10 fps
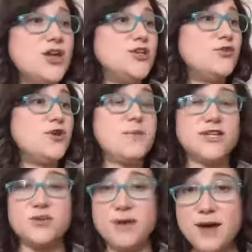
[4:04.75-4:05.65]
don't know
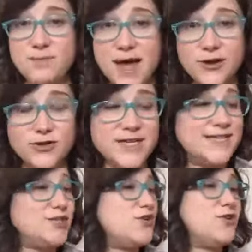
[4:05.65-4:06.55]
much about
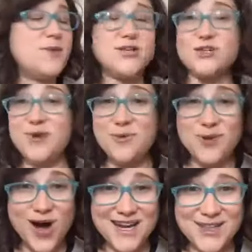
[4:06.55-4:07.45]
boundaries, don't know much about
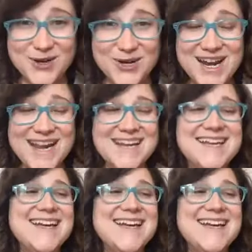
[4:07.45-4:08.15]
potty learning,